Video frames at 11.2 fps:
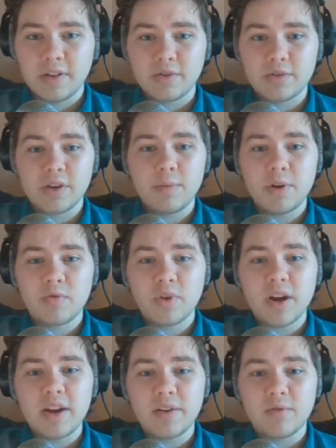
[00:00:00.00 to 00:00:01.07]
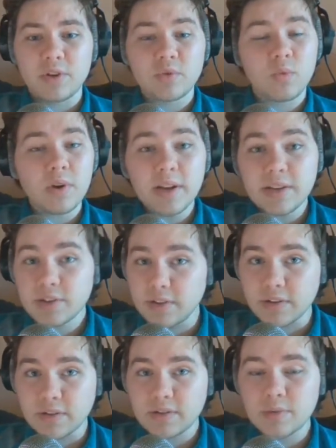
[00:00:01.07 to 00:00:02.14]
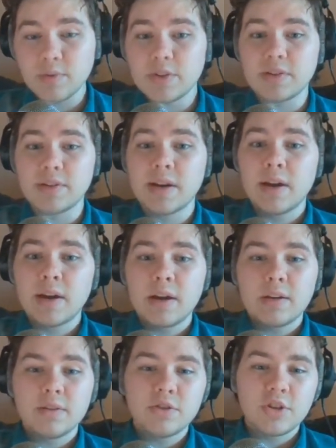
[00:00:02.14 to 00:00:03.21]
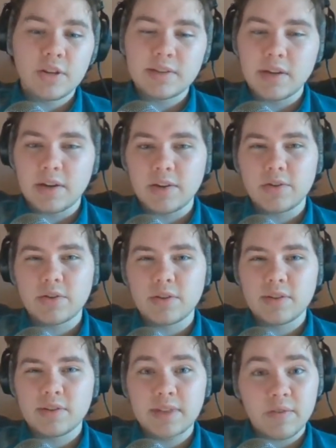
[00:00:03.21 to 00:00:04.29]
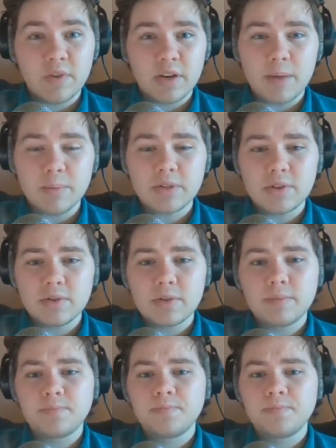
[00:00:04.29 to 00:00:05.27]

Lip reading: There's going to be a raid every 20 turns, which is just under 7 episodes.